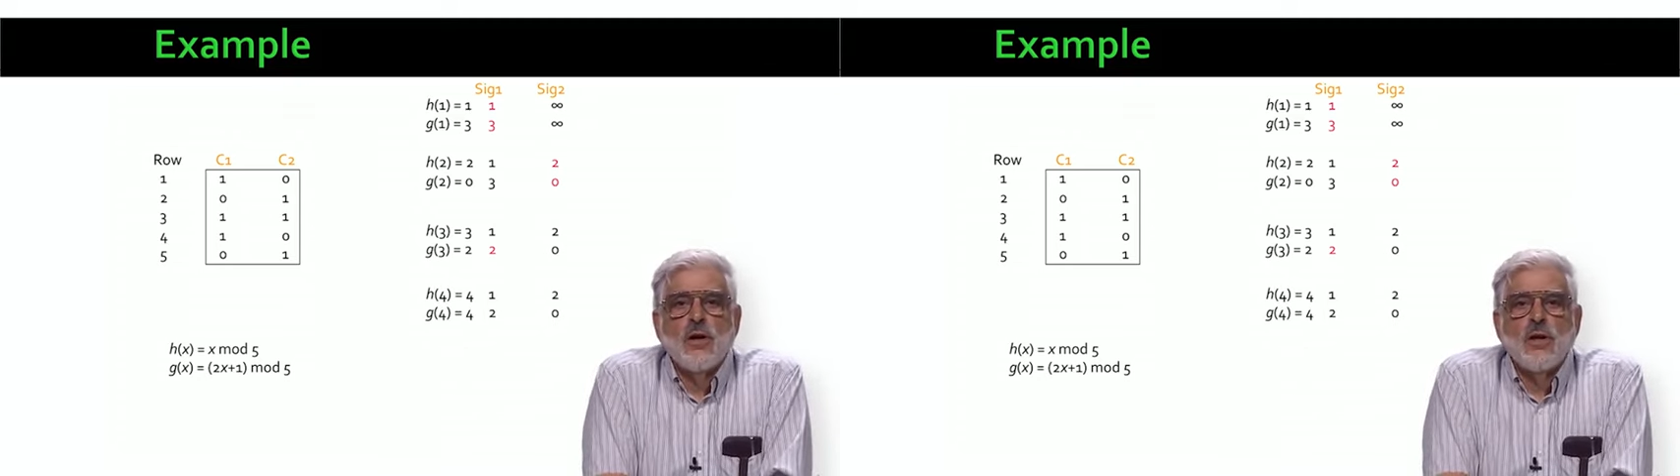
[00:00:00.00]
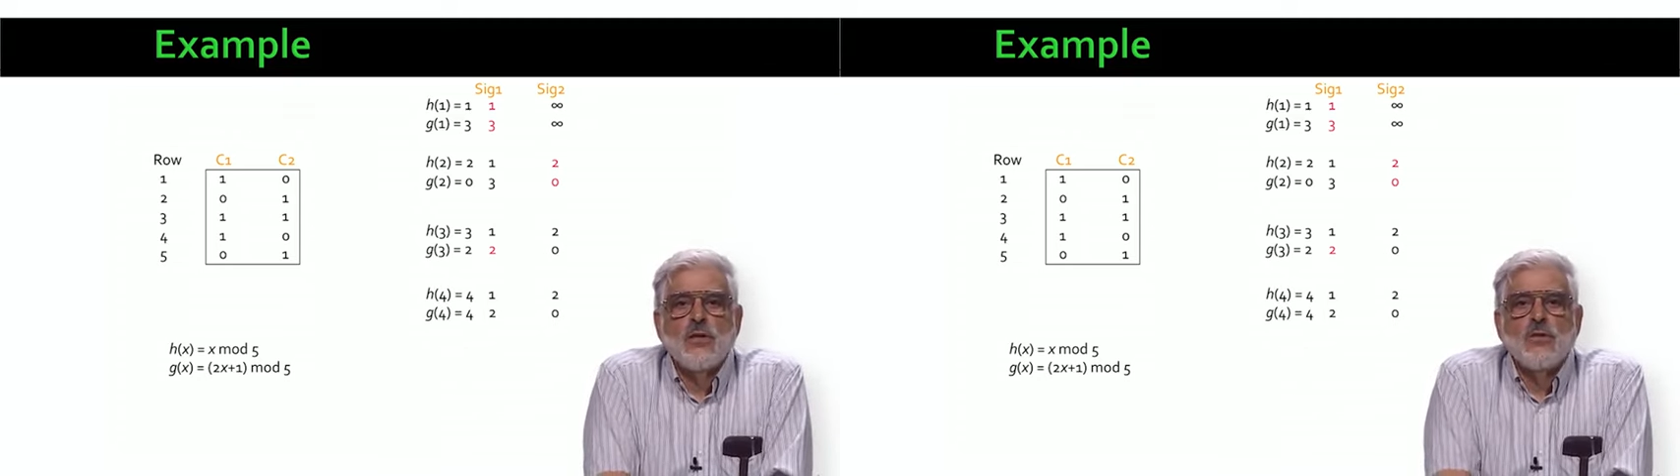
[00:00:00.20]

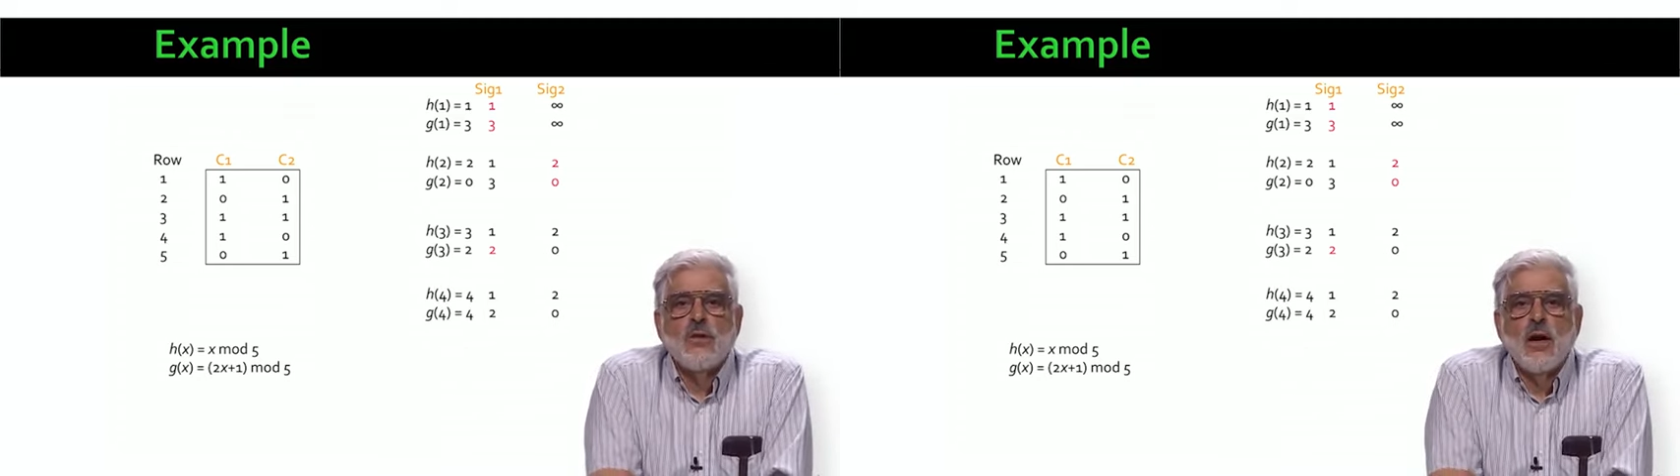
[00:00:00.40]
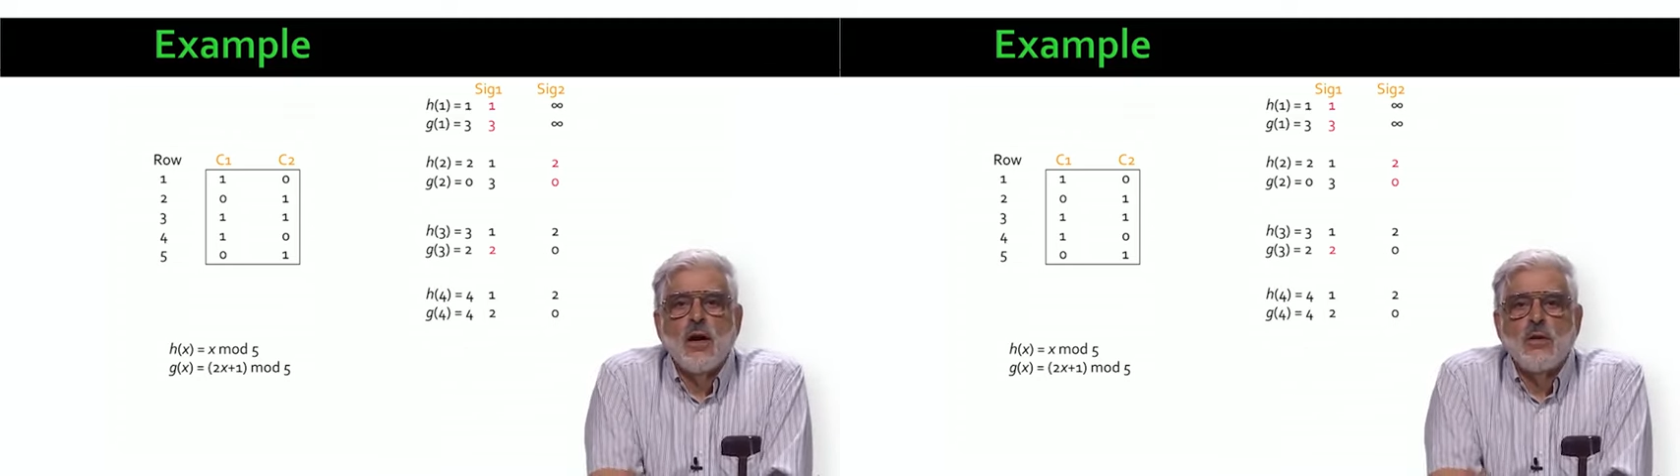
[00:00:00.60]
is
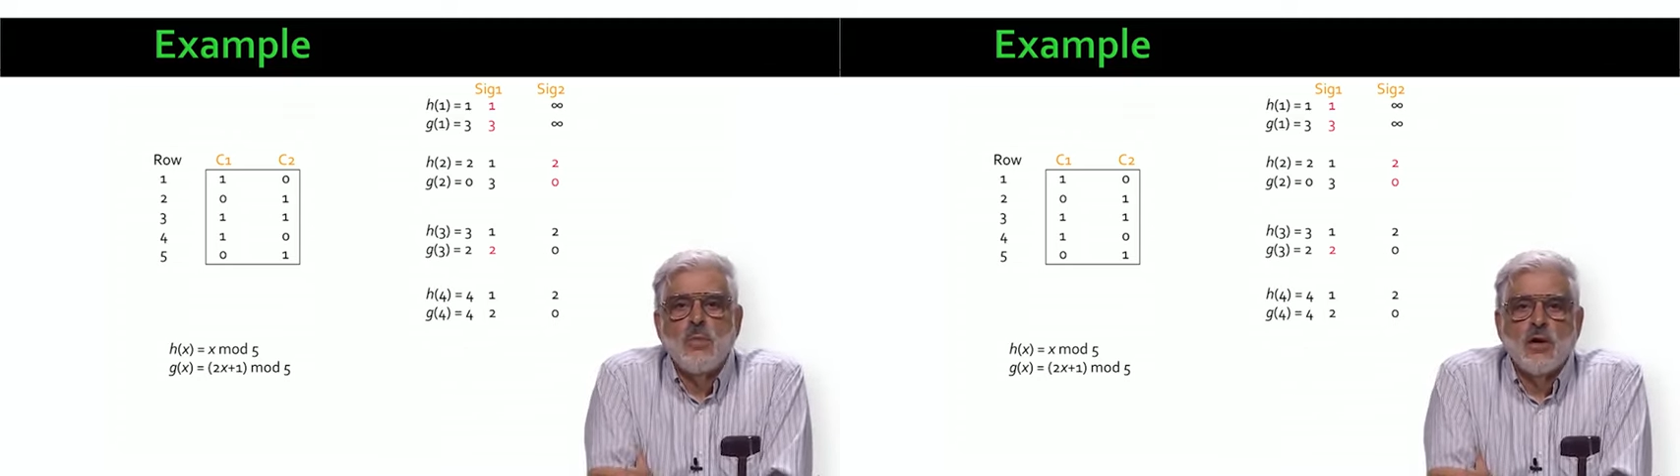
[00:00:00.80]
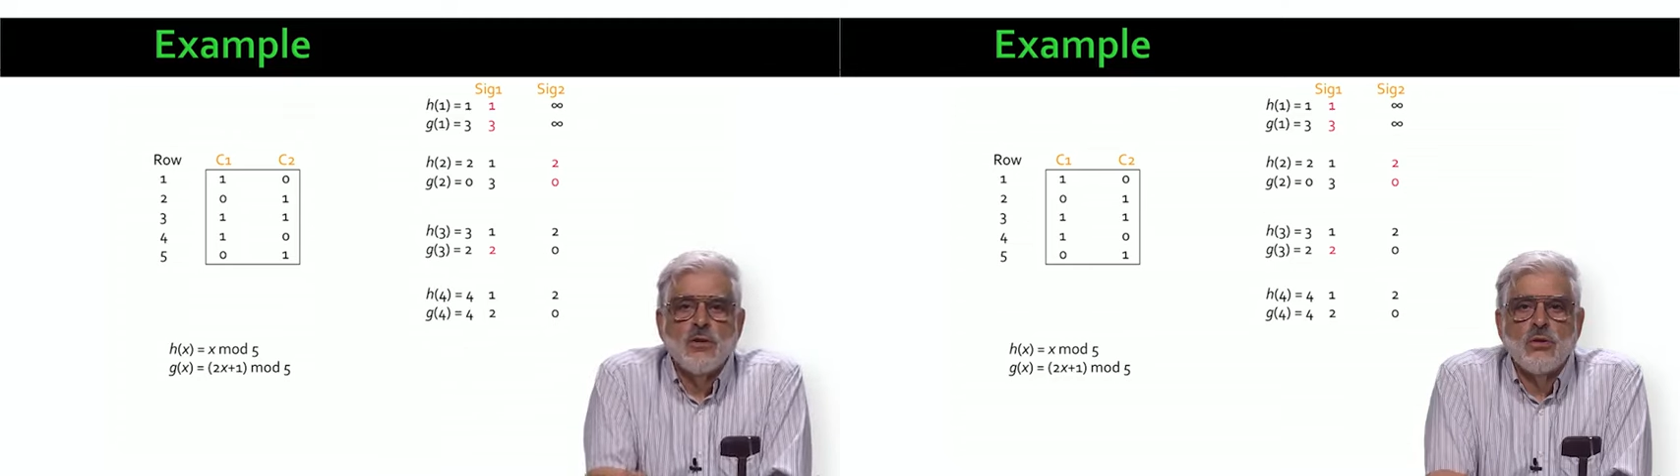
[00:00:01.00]
9
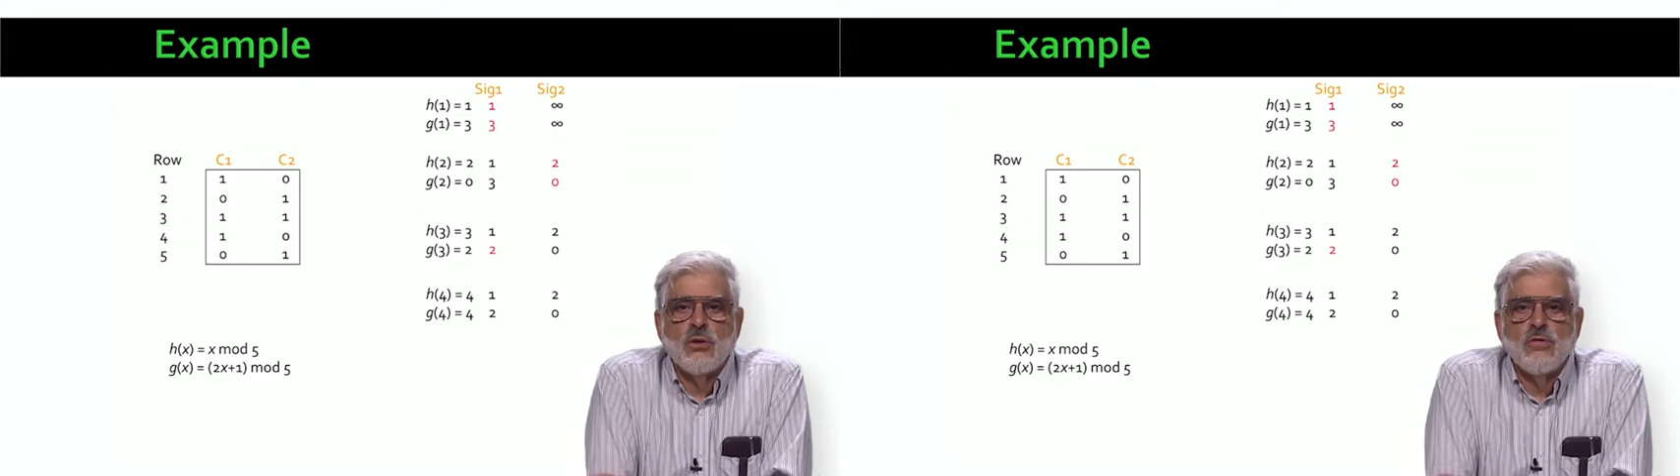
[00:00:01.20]
modulo